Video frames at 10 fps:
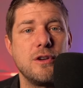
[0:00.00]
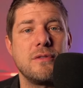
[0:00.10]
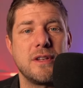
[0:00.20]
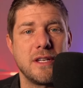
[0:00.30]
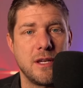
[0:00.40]
of
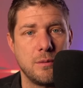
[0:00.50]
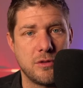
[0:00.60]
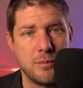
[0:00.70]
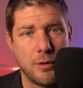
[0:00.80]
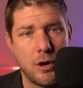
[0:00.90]
getting hit with
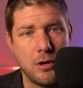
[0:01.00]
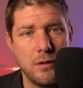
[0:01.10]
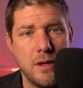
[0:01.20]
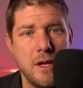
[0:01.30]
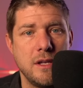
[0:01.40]
the ball,
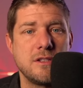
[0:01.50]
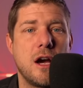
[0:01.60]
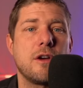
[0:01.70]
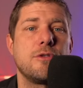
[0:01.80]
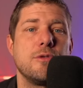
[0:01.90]

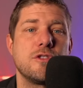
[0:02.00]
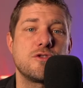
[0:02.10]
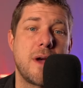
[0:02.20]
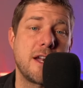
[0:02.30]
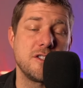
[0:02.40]
talk through the
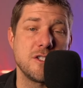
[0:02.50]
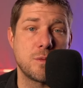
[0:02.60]
strategies